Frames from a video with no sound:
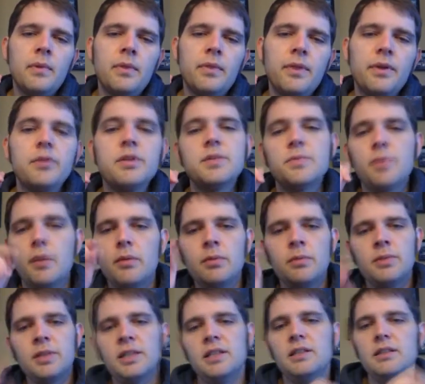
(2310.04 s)
There is
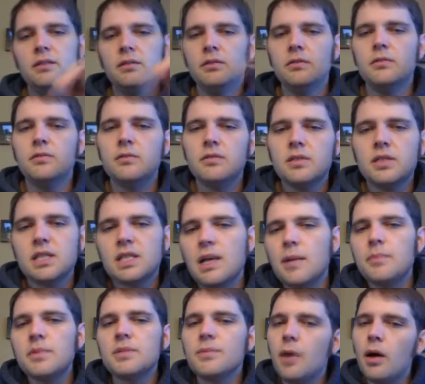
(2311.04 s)
probably
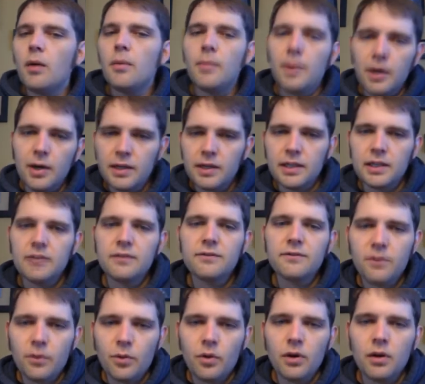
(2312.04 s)
some small market
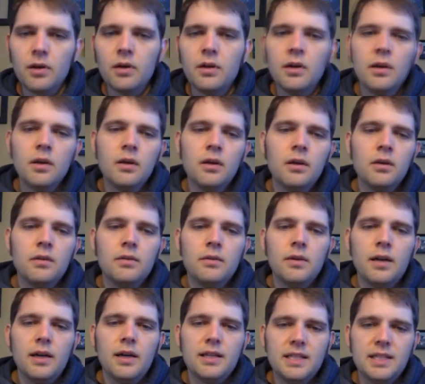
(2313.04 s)
for
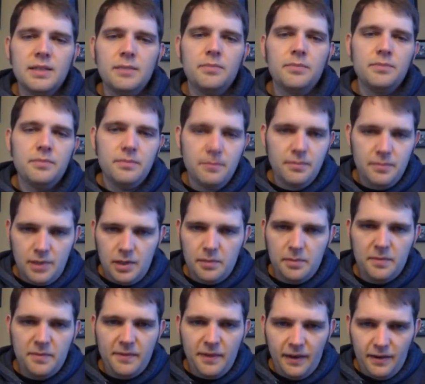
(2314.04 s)
a deep
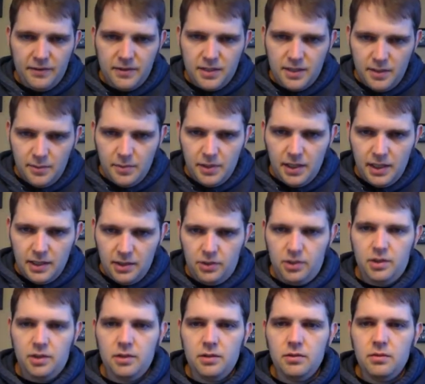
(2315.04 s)
healthcare
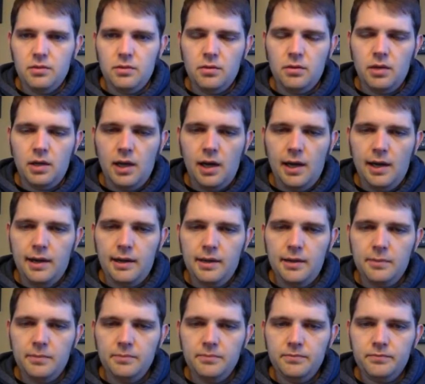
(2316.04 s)
simulation
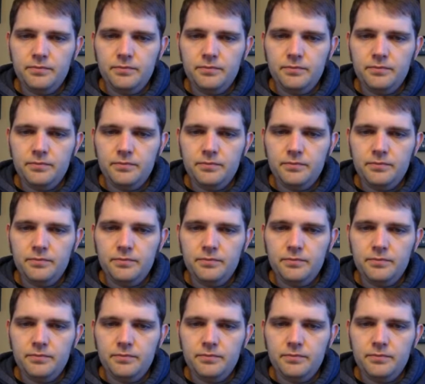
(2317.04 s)
on